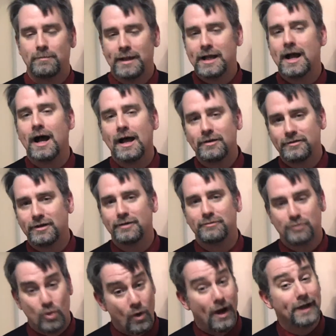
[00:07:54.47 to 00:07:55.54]
Because
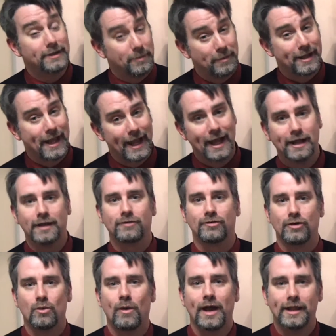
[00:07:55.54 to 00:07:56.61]
of quantum
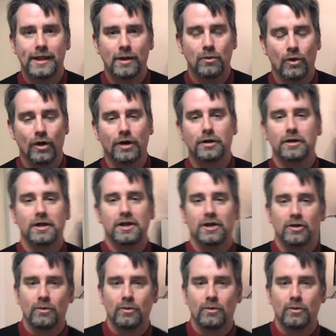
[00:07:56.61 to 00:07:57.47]
mechanics and the way they work,